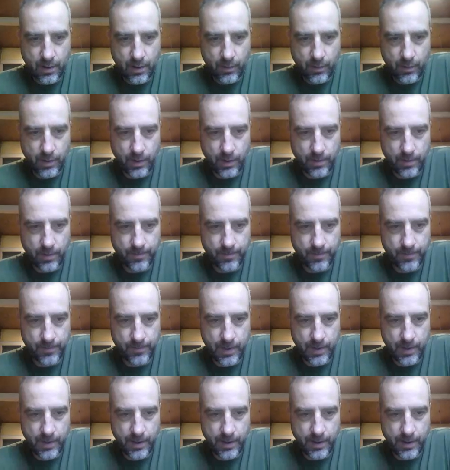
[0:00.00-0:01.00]
Well,
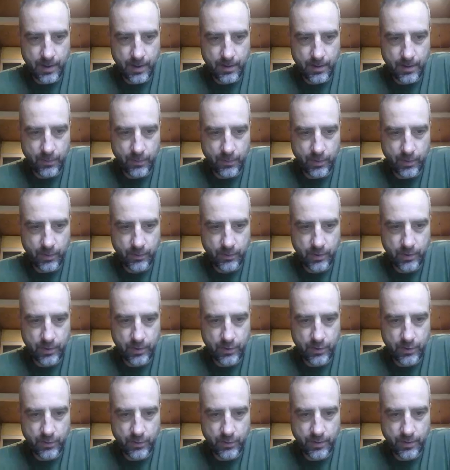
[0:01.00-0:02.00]
when we
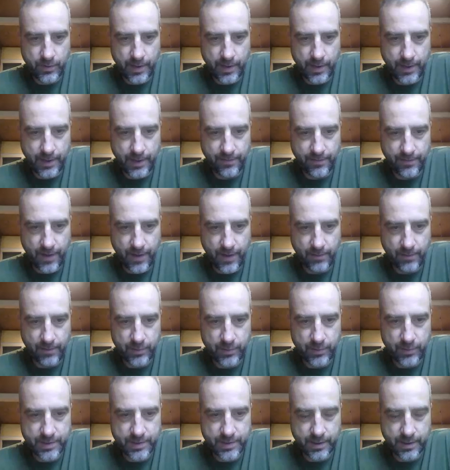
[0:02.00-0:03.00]
do the
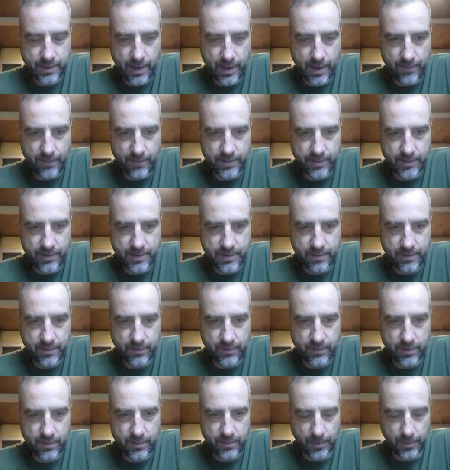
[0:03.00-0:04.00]
95% confidence
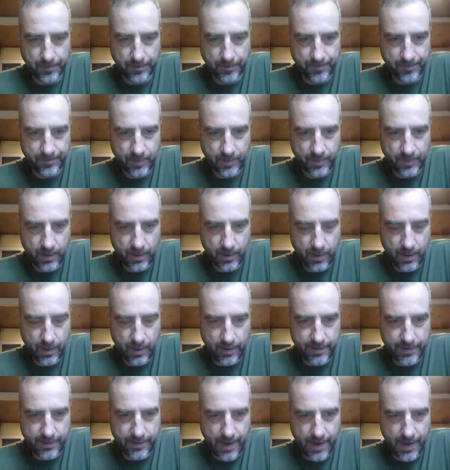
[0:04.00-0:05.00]
interval,
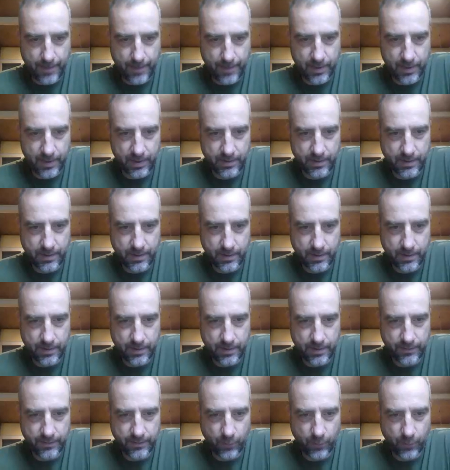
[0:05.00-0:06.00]
the top end
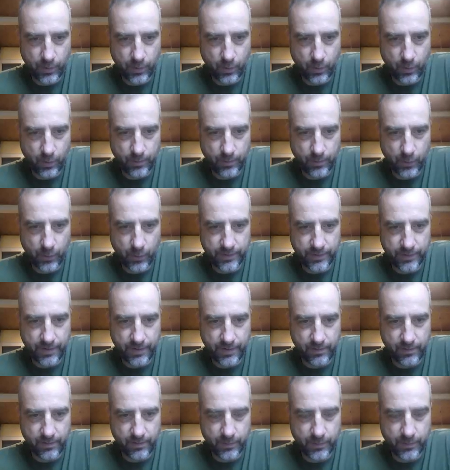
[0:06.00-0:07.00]
is
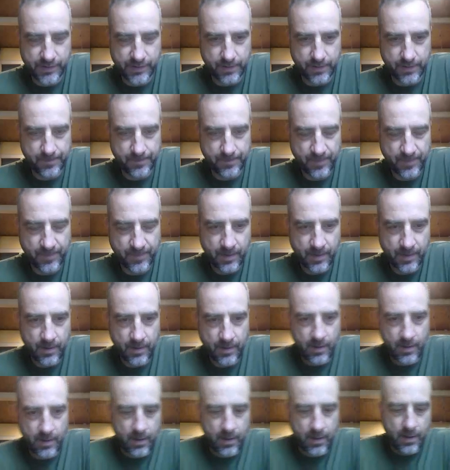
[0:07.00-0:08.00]
41.7%.
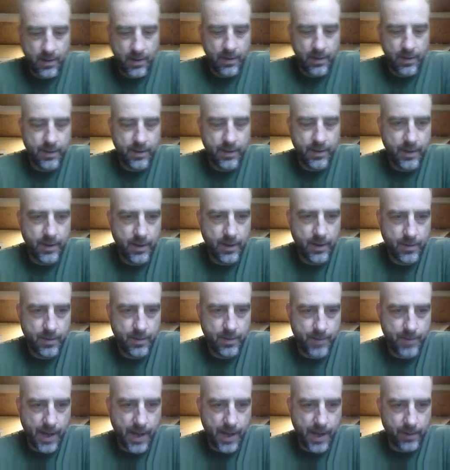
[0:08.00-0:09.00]
The
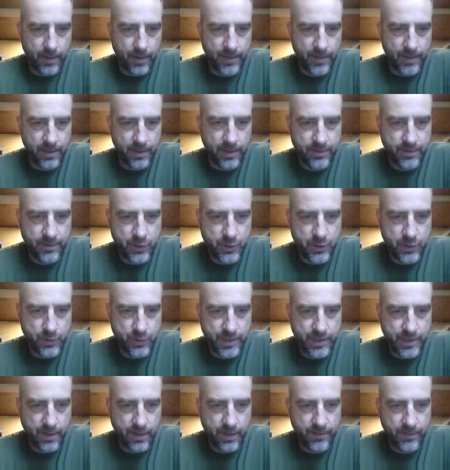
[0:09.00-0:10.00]
bottom end, 2
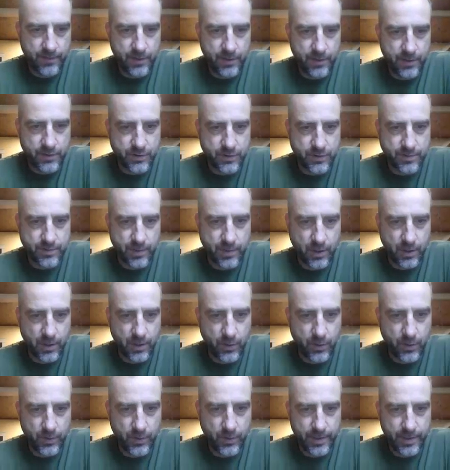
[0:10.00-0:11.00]
standard deviations
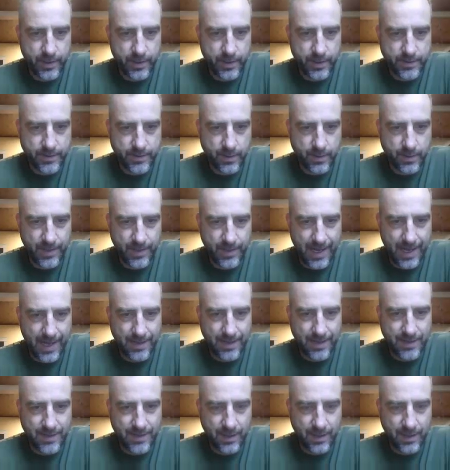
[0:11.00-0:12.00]
below, is going to be
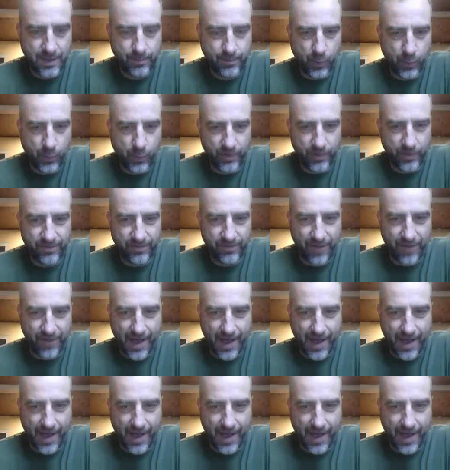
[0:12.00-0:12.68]
18.5%.